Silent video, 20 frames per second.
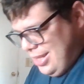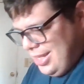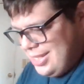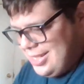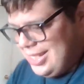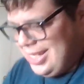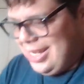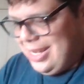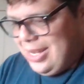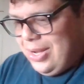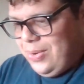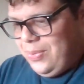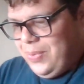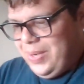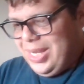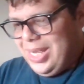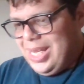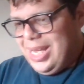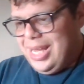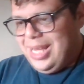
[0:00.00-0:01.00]
Let's see.
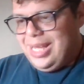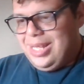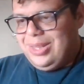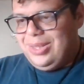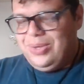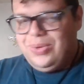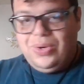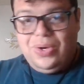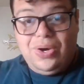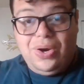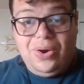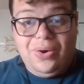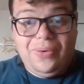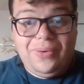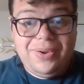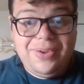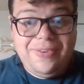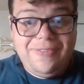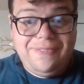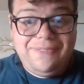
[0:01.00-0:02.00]
We got
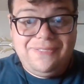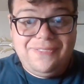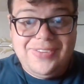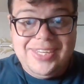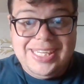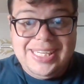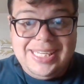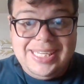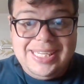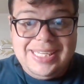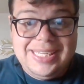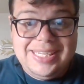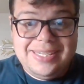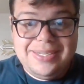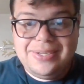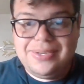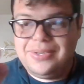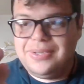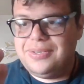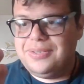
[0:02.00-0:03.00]
Lucario V.
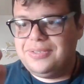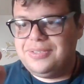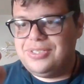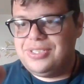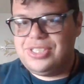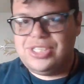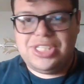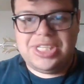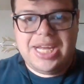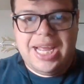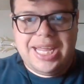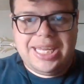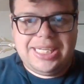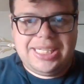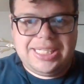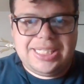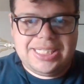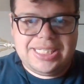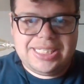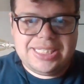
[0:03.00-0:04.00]

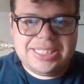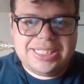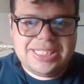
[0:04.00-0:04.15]
Shiny.